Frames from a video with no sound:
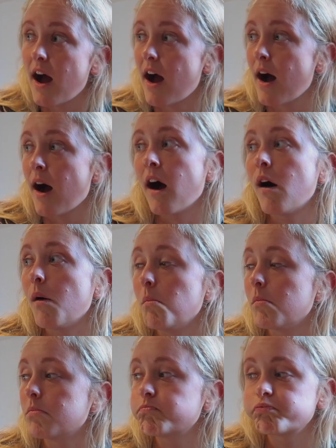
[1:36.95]

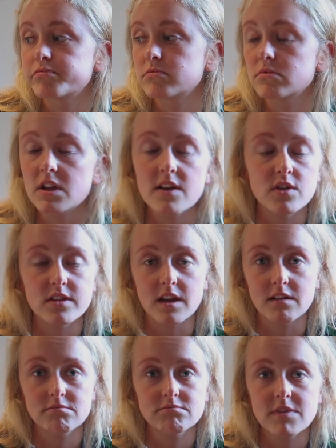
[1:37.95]

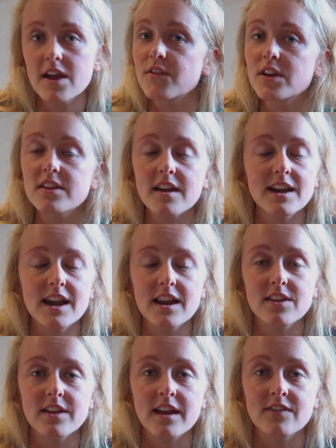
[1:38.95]
everything and
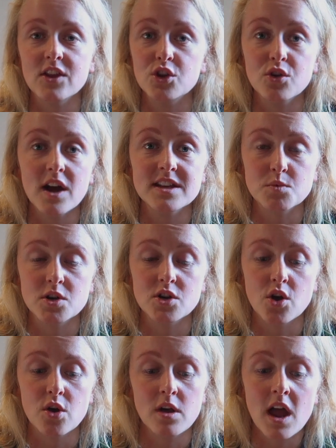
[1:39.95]
anything that you guys want to
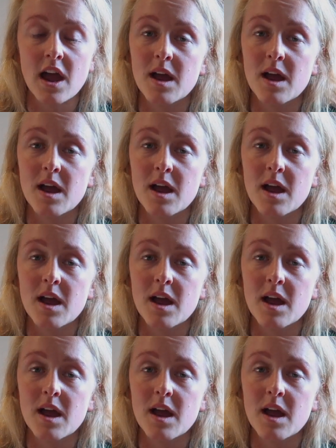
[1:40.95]
know.